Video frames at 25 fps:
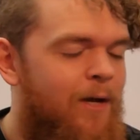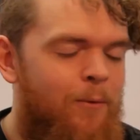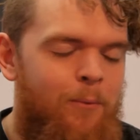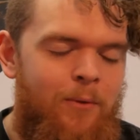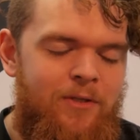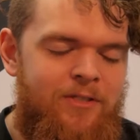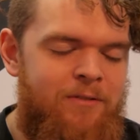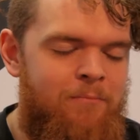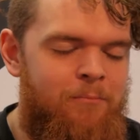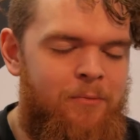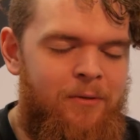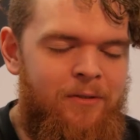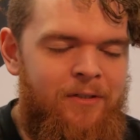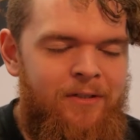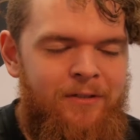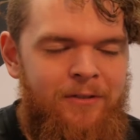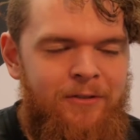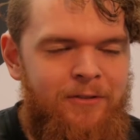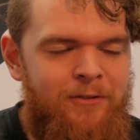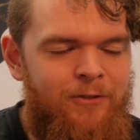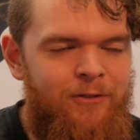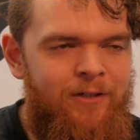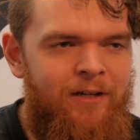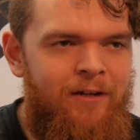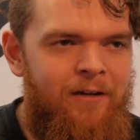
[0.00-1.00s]
I wasn't born in
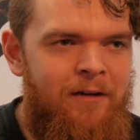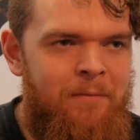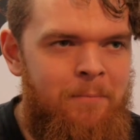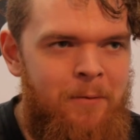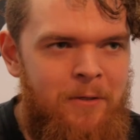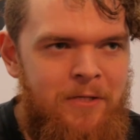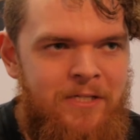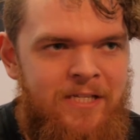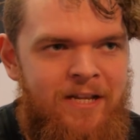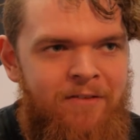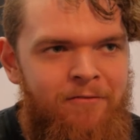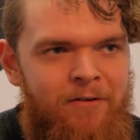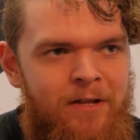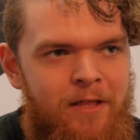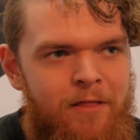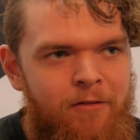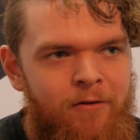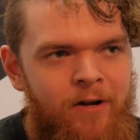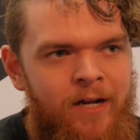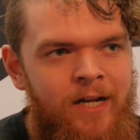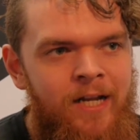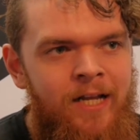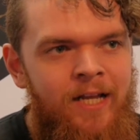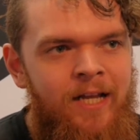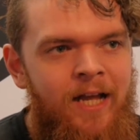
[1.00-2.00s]
Austria, and I'm not
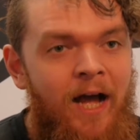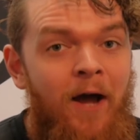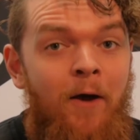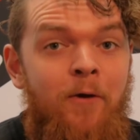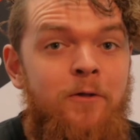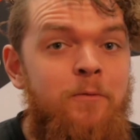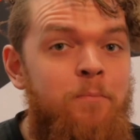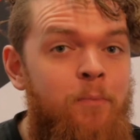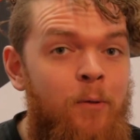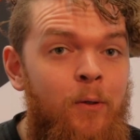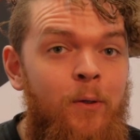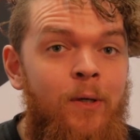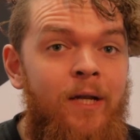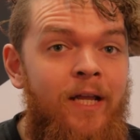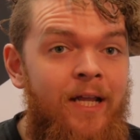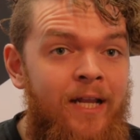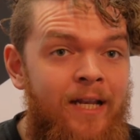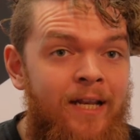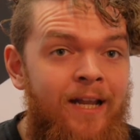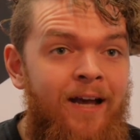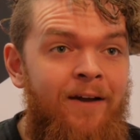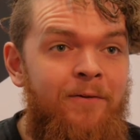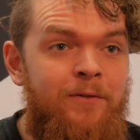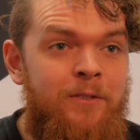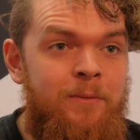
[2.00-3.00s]
73. I was born
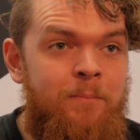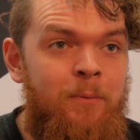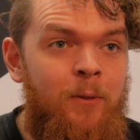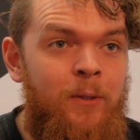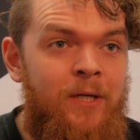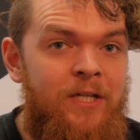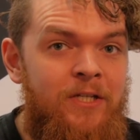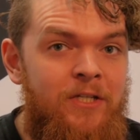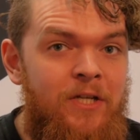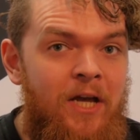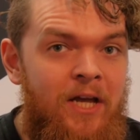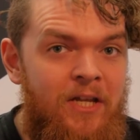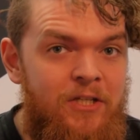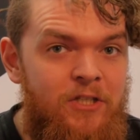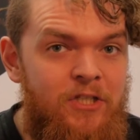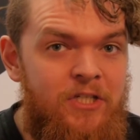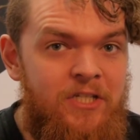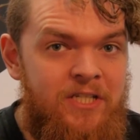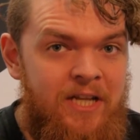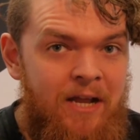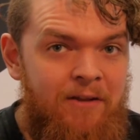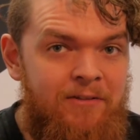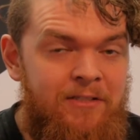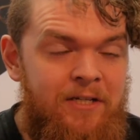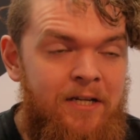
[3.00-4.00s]
in
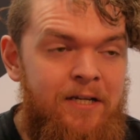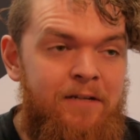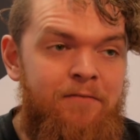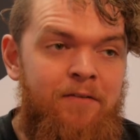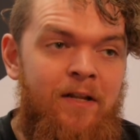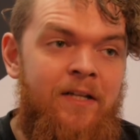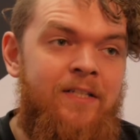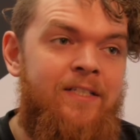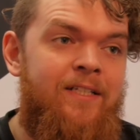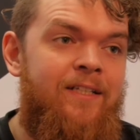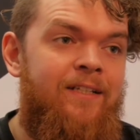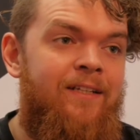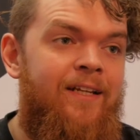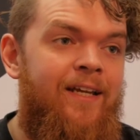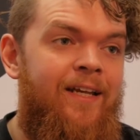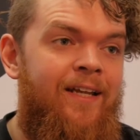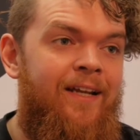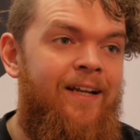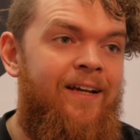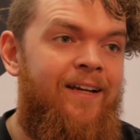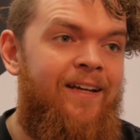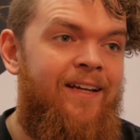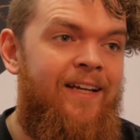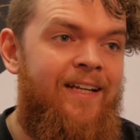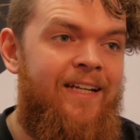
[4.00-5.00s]
just outside of London
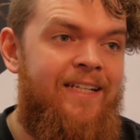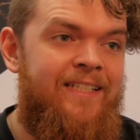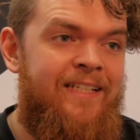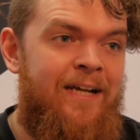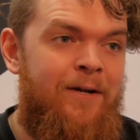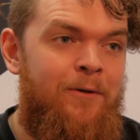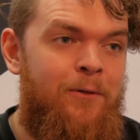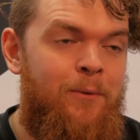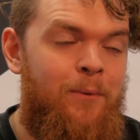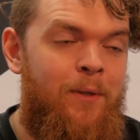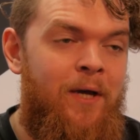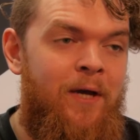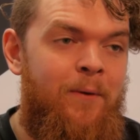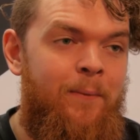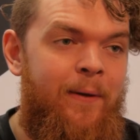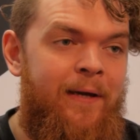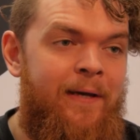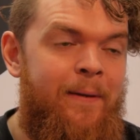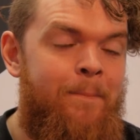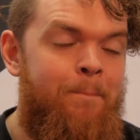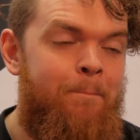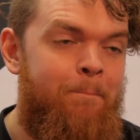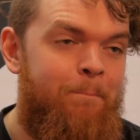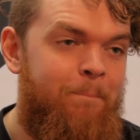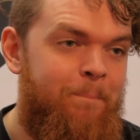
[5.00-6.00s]
in a town called High
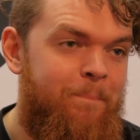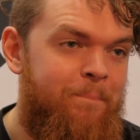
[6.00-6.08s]
Wycombe.